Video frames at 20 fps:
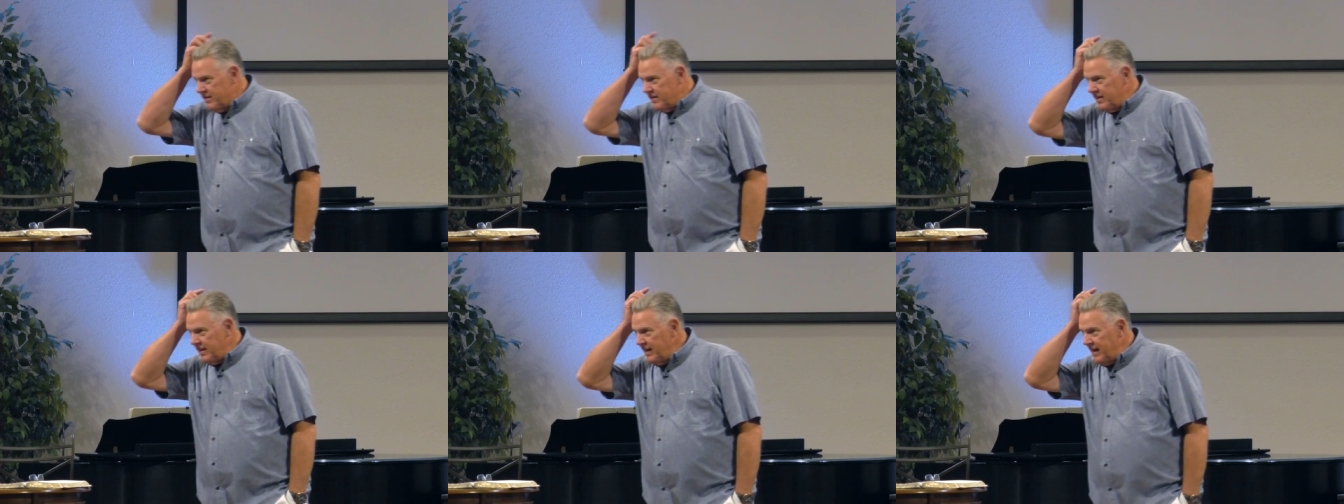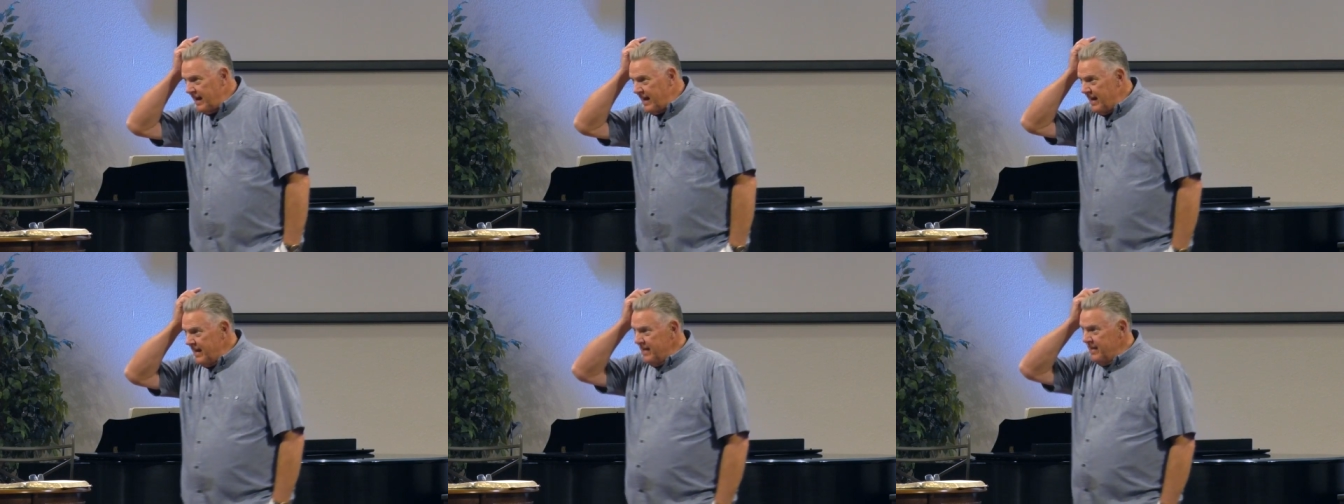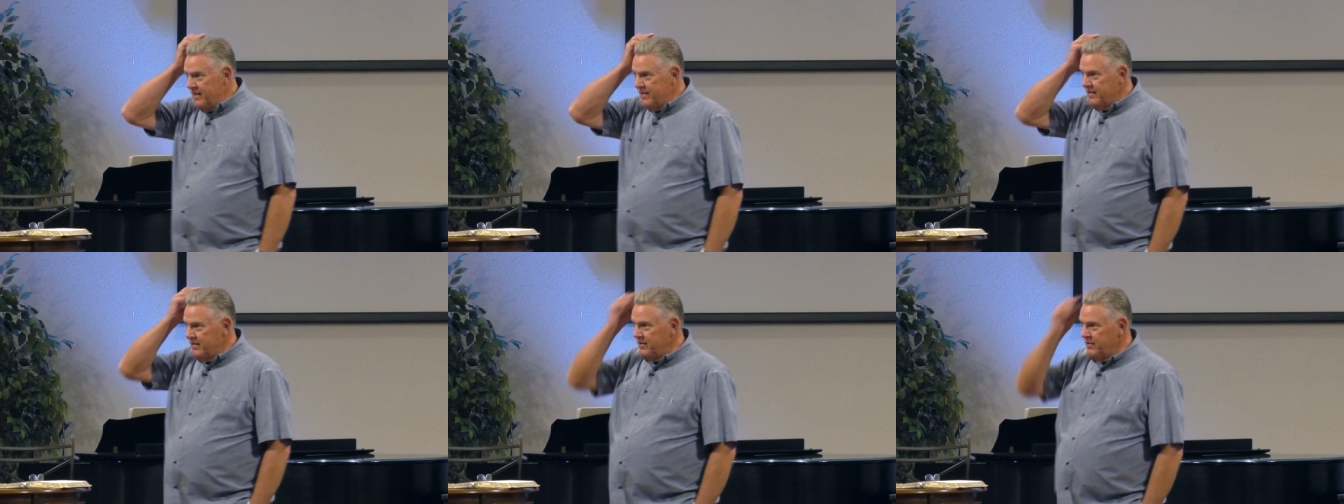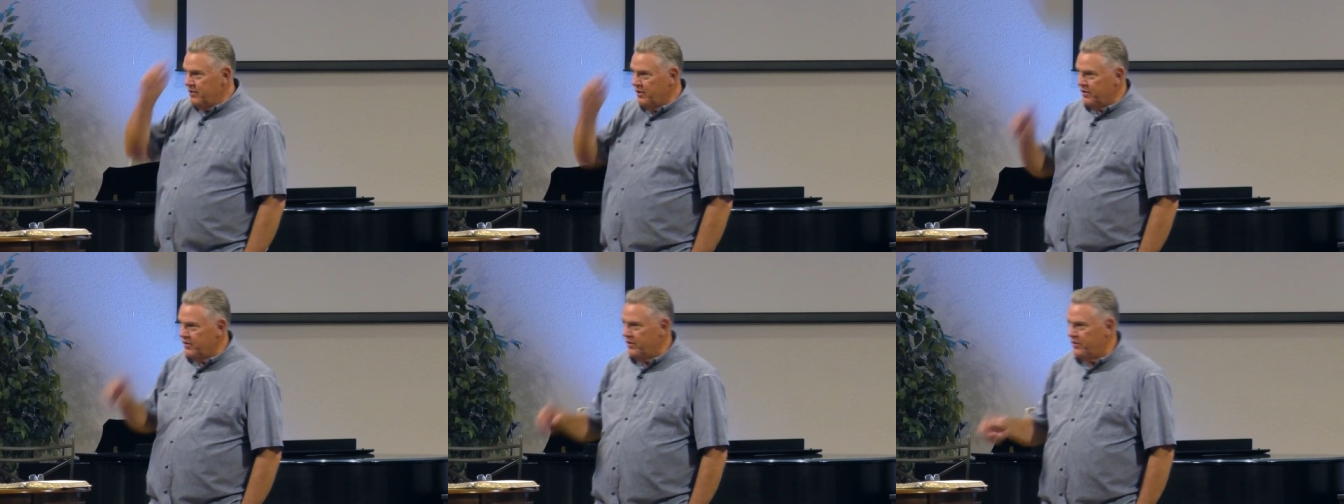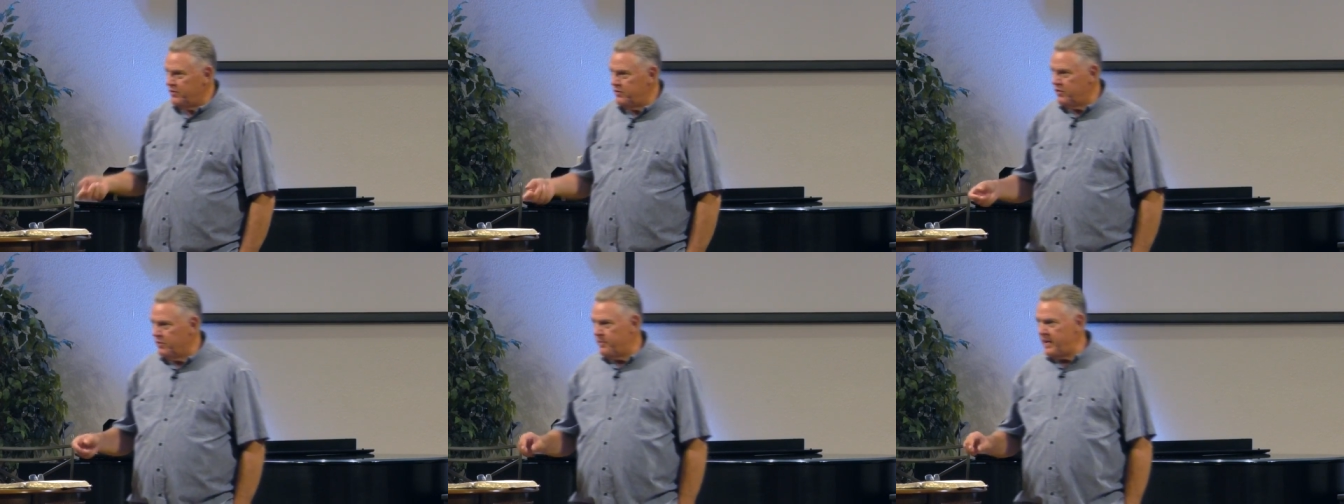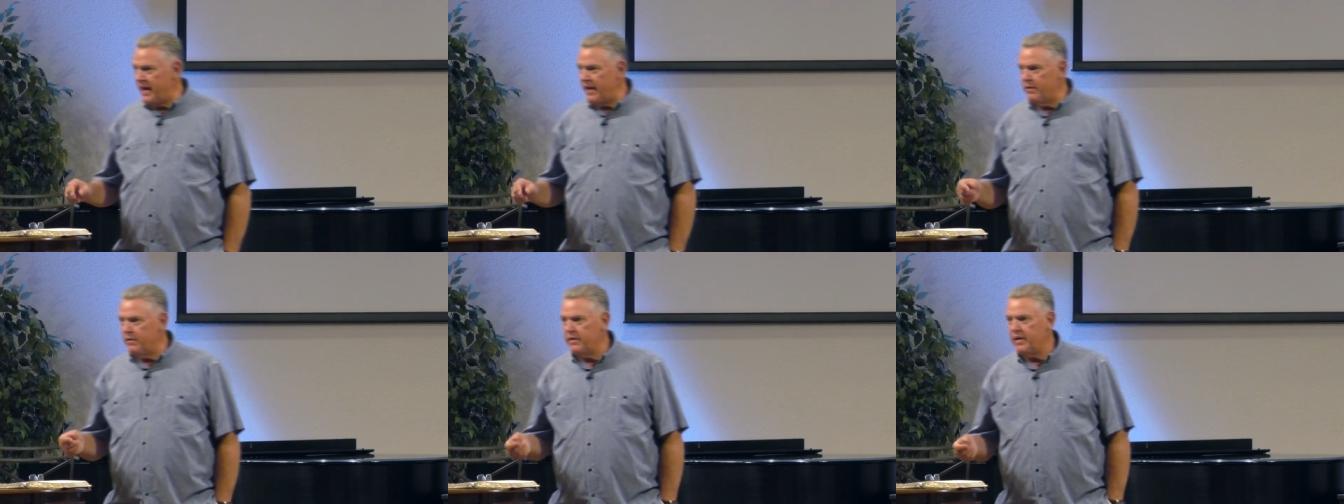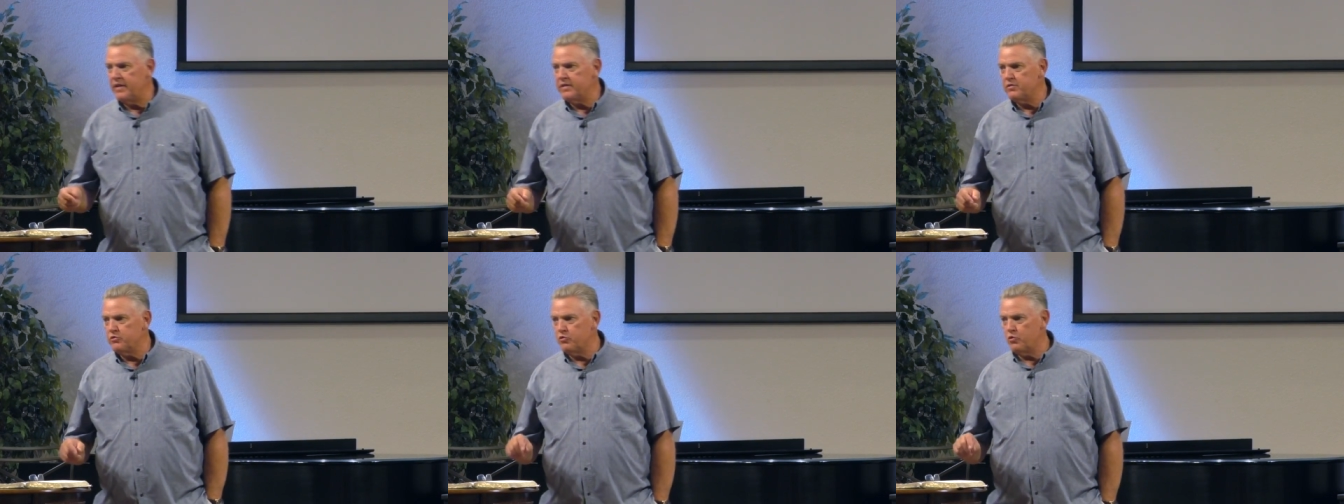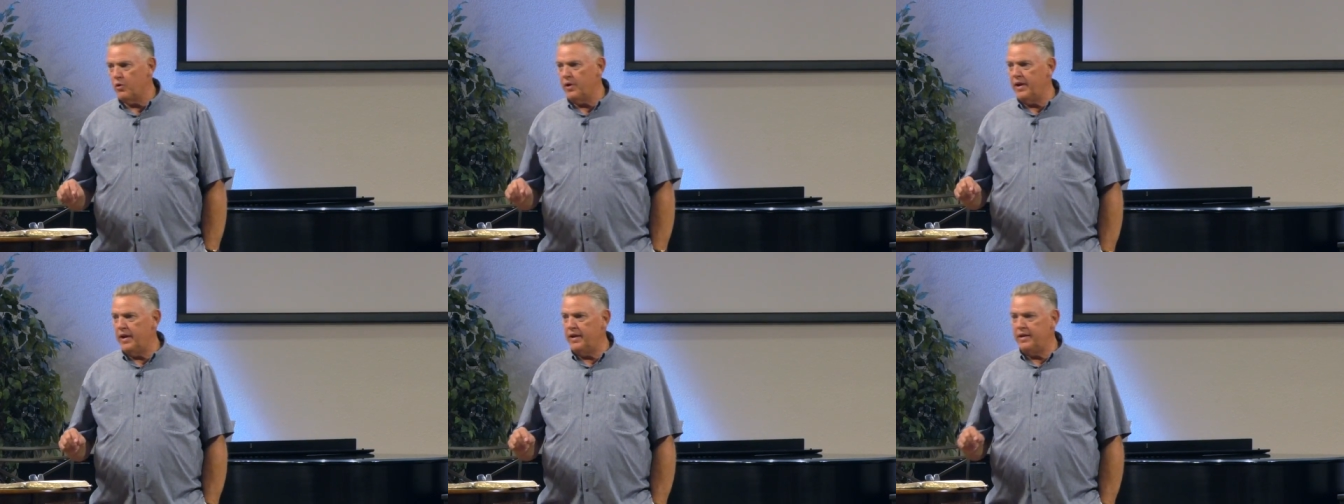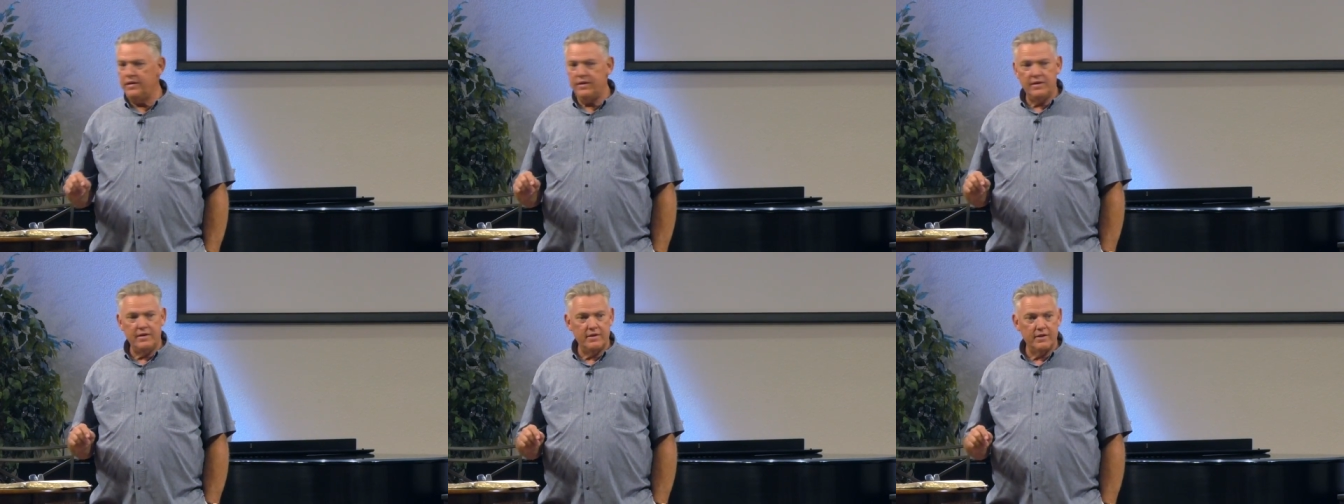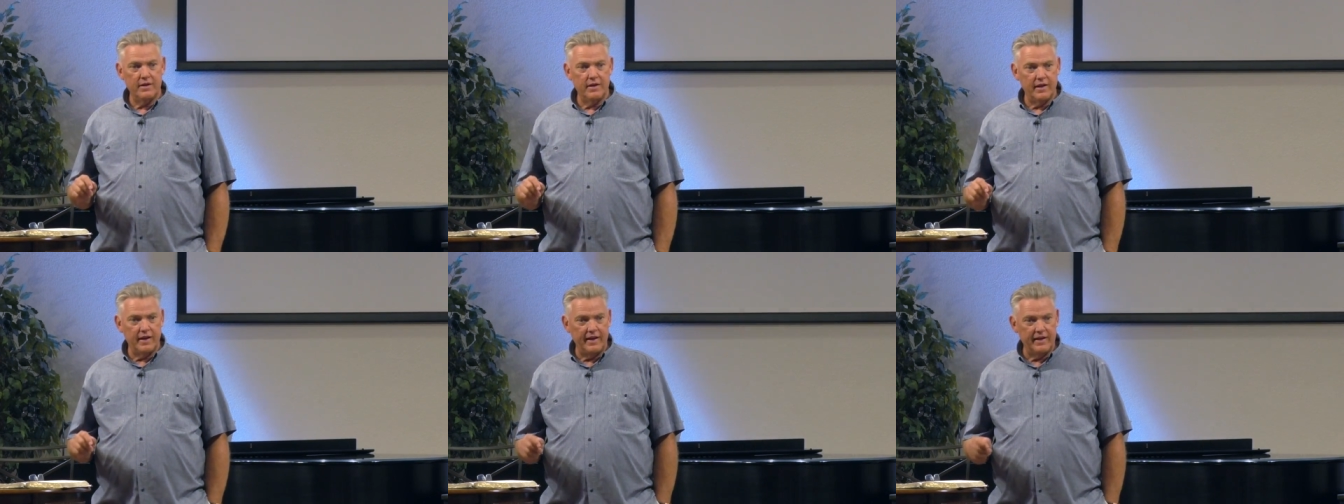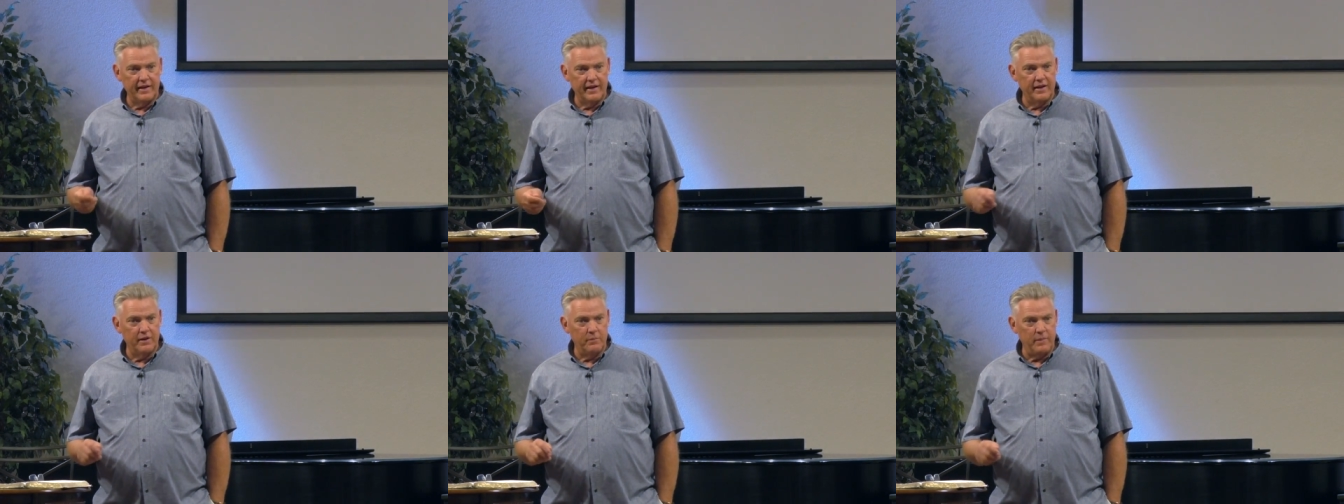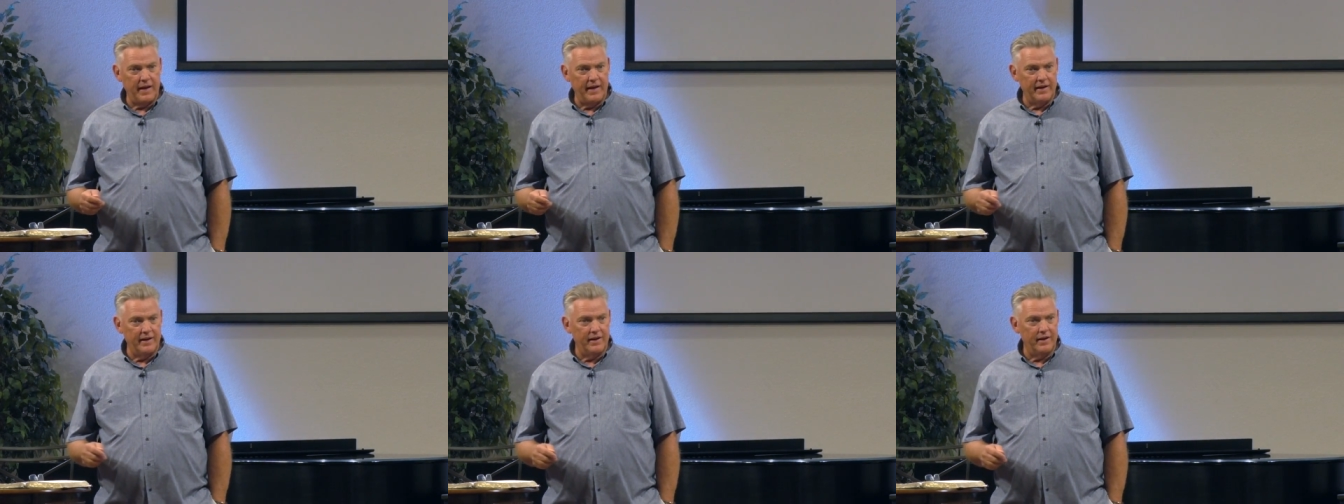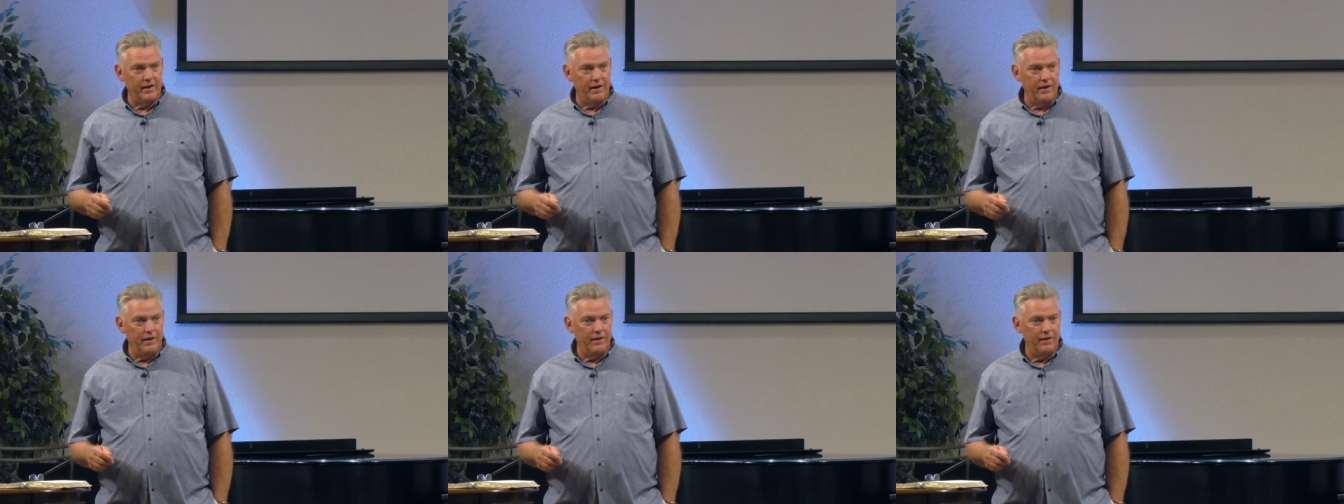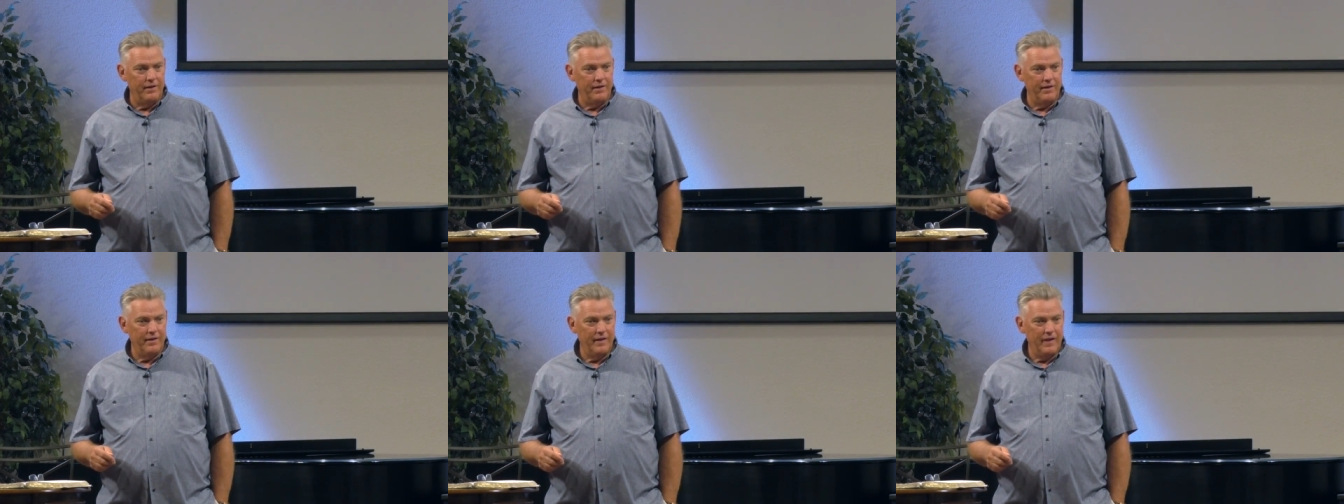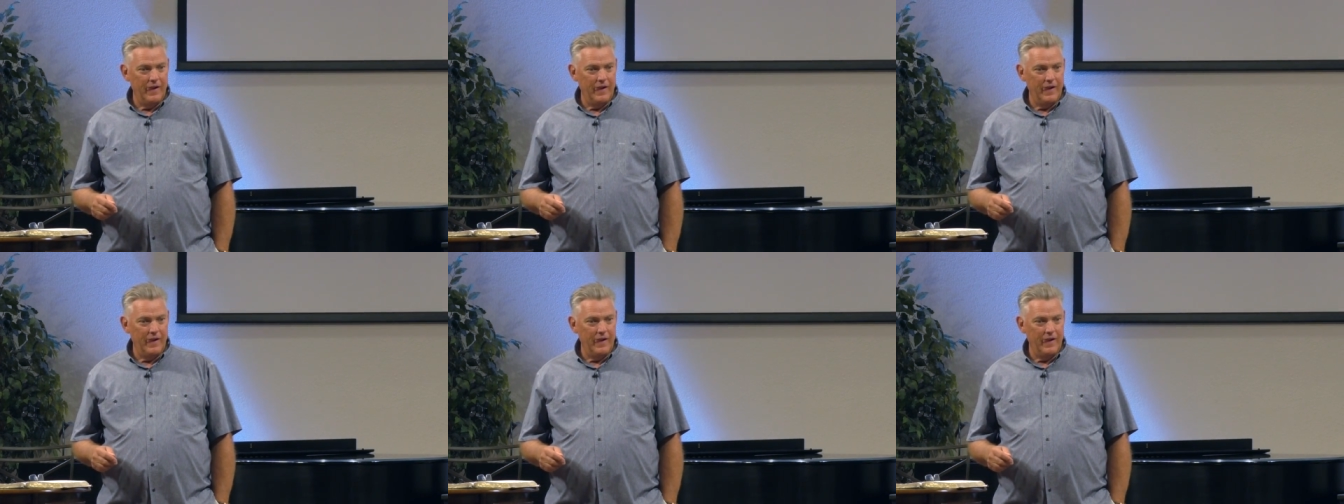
today, you, you, your battery doesn't drain little by little.